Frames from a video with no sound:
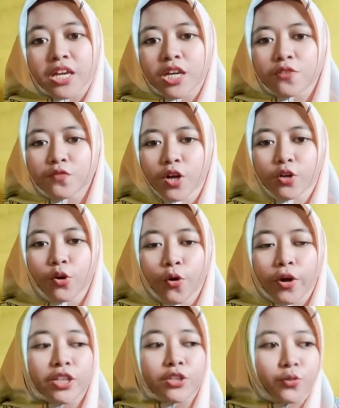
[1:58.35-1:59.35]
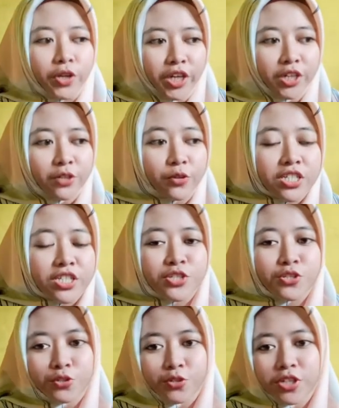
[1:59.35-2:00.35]
If we are going to increase
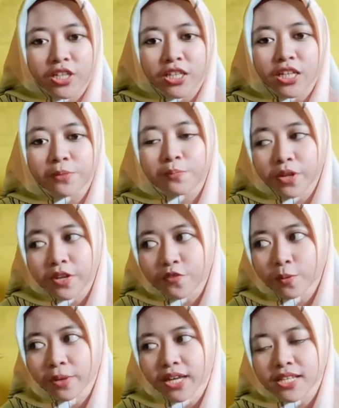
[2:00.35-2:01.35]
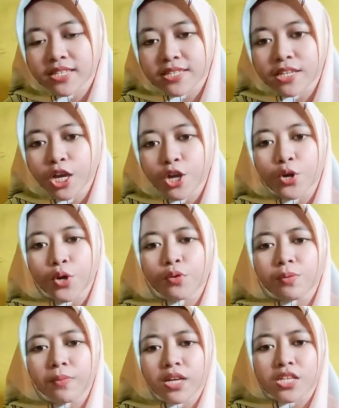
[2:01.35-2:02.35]
student performance,
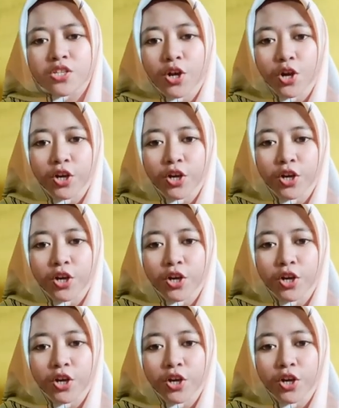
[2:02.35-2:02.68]
we must